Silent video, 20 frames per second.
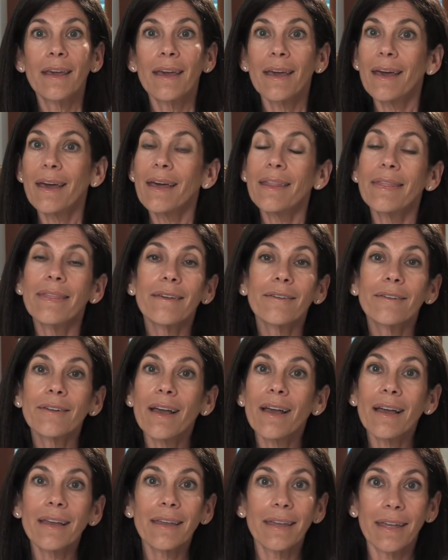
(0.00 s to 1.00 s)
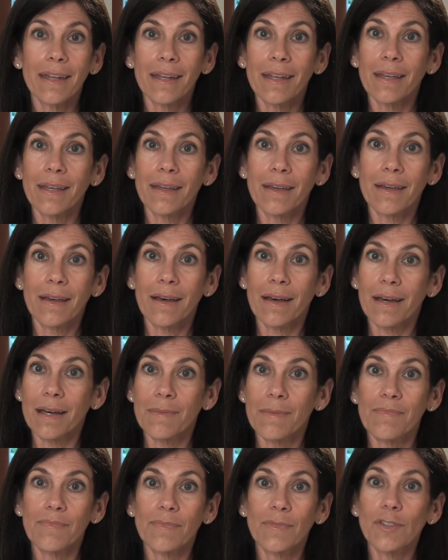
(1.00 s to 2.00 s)
and they're not getting
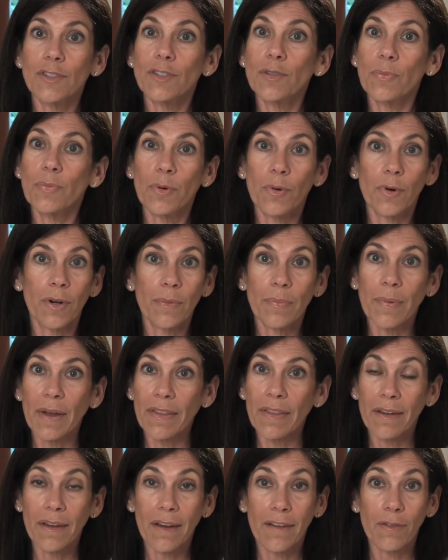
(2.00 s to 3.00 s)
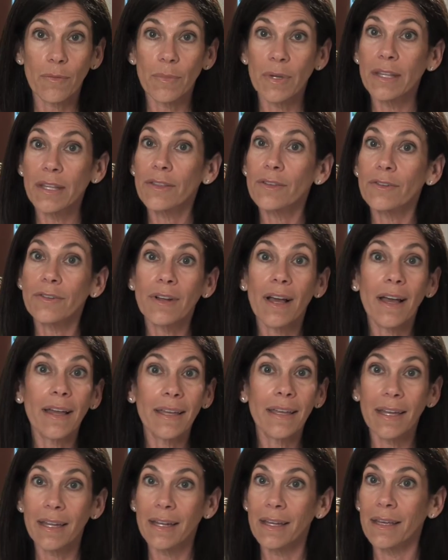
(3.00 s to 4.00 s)
support by the government. They're not
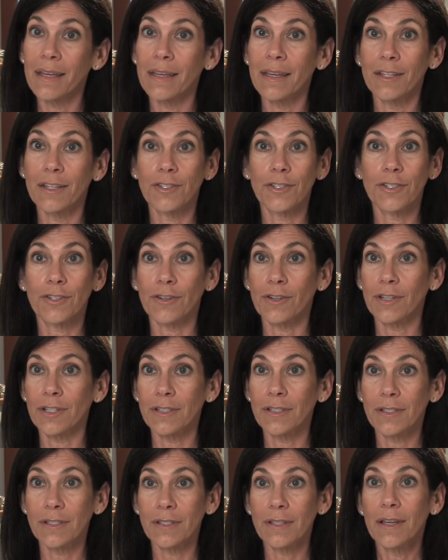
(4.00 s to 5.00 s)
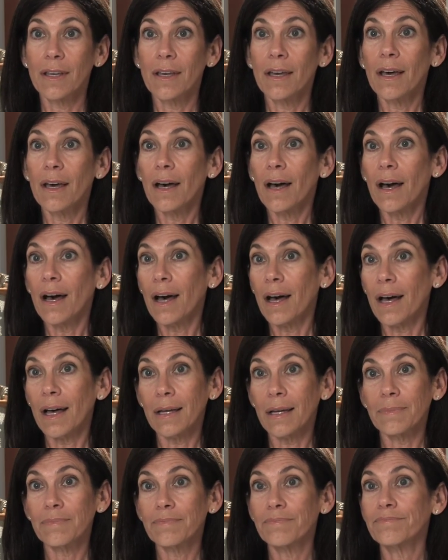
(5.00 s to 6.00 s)
getting insurance
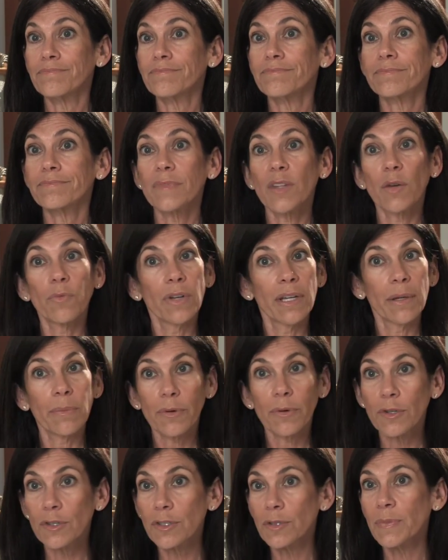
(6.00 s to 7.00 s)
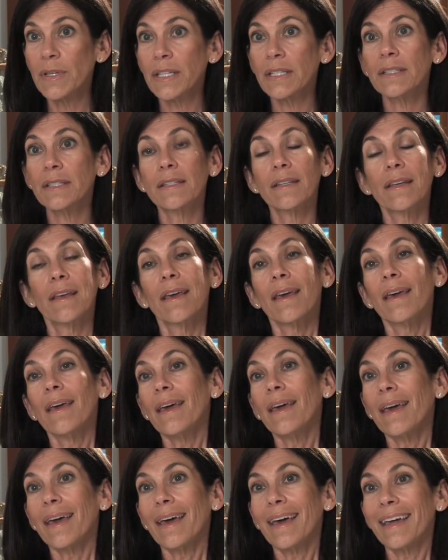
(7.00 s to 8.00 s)
um, reimbursements.
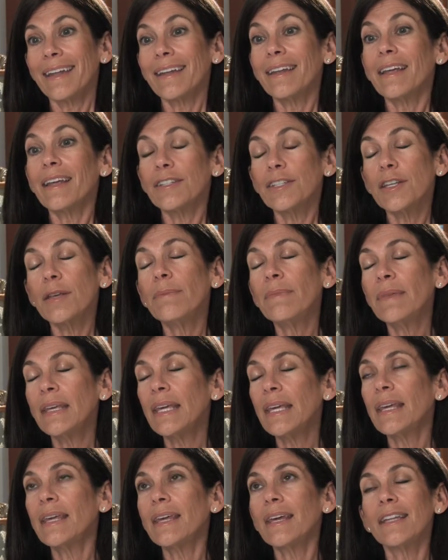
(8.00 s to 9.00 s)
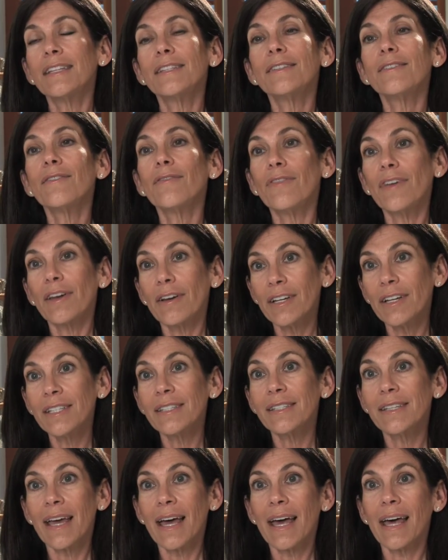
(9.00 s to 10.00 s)
And to me, it's very
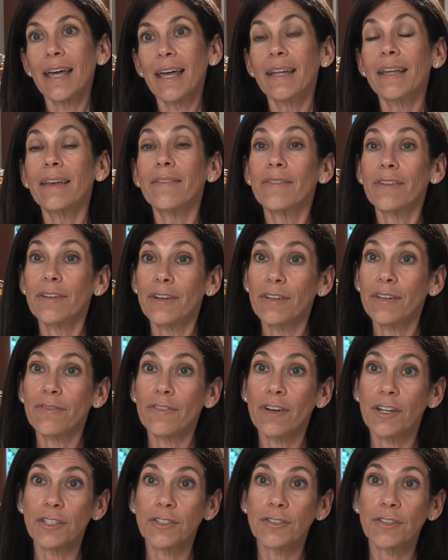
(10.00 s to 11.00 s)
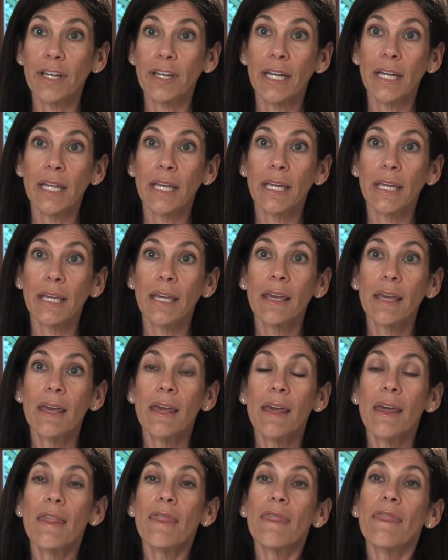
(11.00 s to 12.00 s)
sad and very frustrating
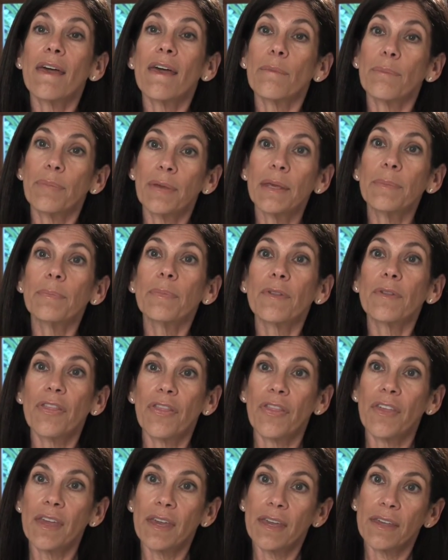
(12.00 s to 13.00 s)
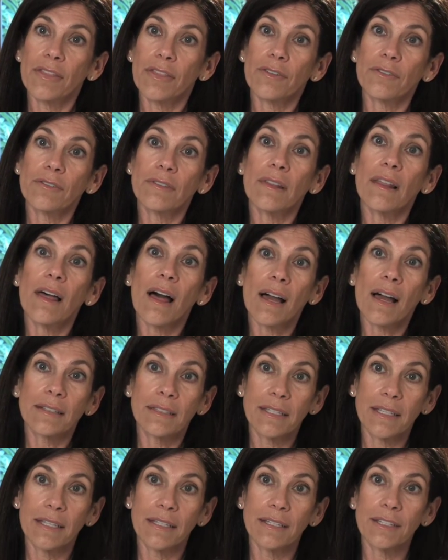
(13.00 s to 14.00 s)
that people think they're locked
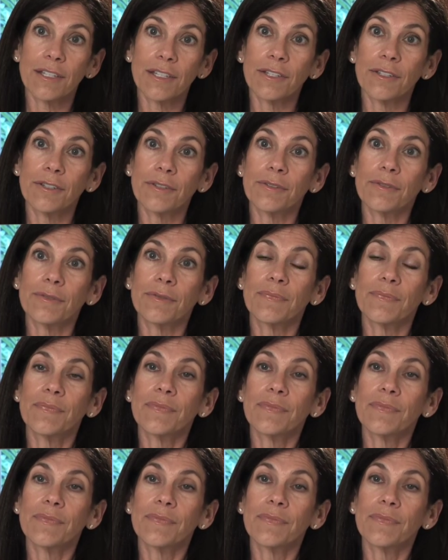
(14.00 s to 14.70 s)
into,